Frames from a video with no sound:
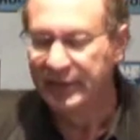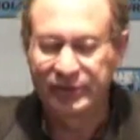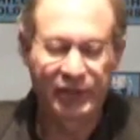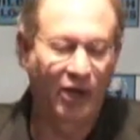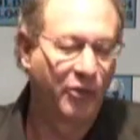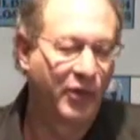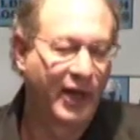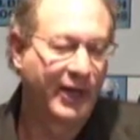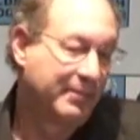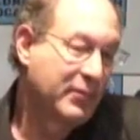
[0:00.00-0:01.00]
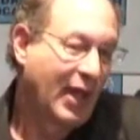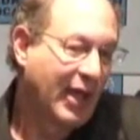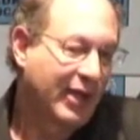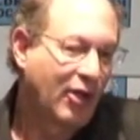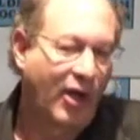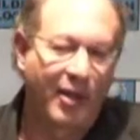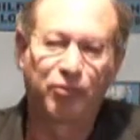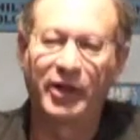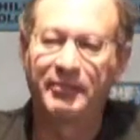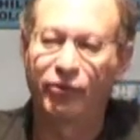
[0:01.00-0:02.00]
So, I'm
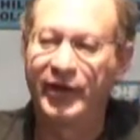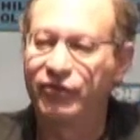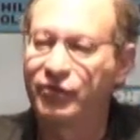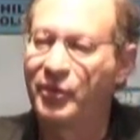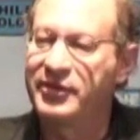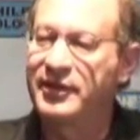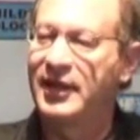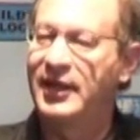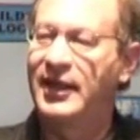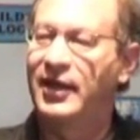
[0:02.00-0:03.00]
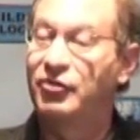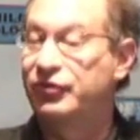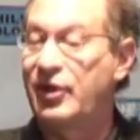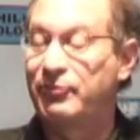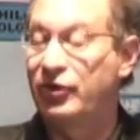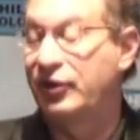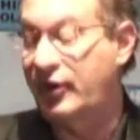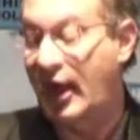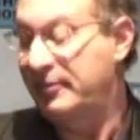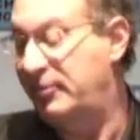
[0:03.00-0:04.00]
pretty pleased with the reception
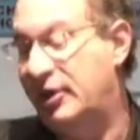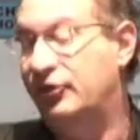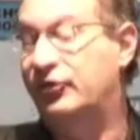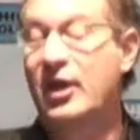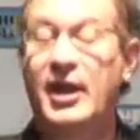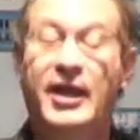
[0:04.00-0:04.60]
it's gotten, because